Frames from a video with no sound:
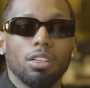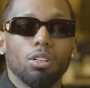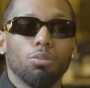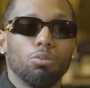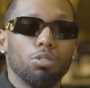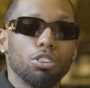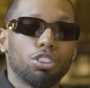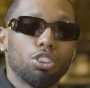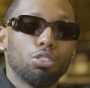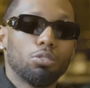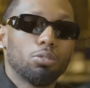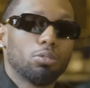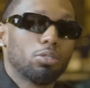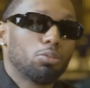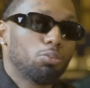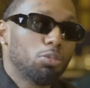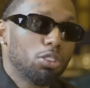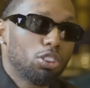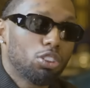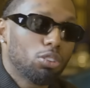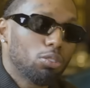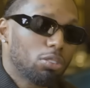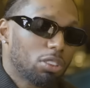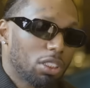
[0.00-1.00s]
would
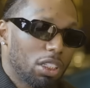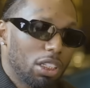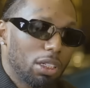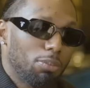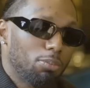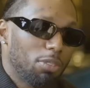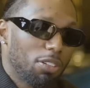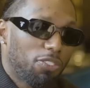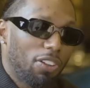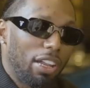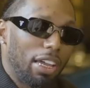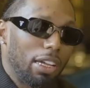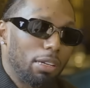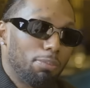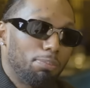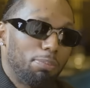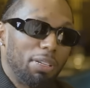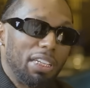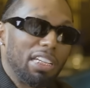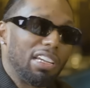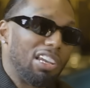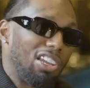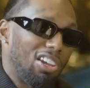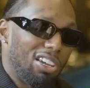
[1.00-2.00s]
you sleep with like
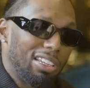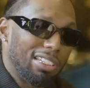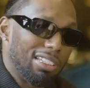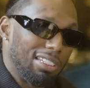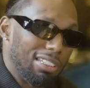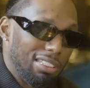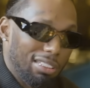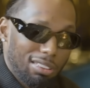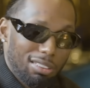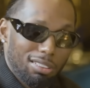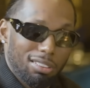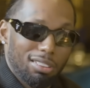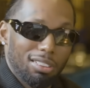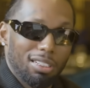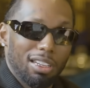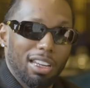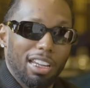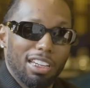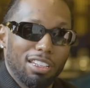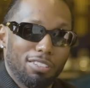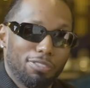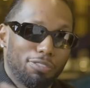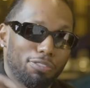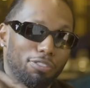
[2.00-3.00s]
Bin Laden,
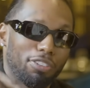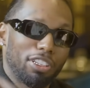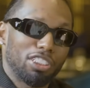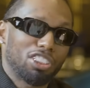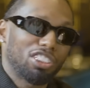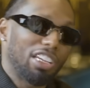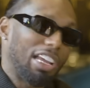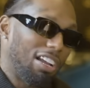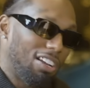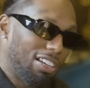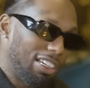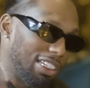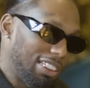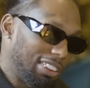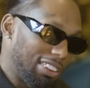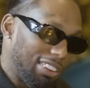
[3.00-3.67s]
like fresh out of the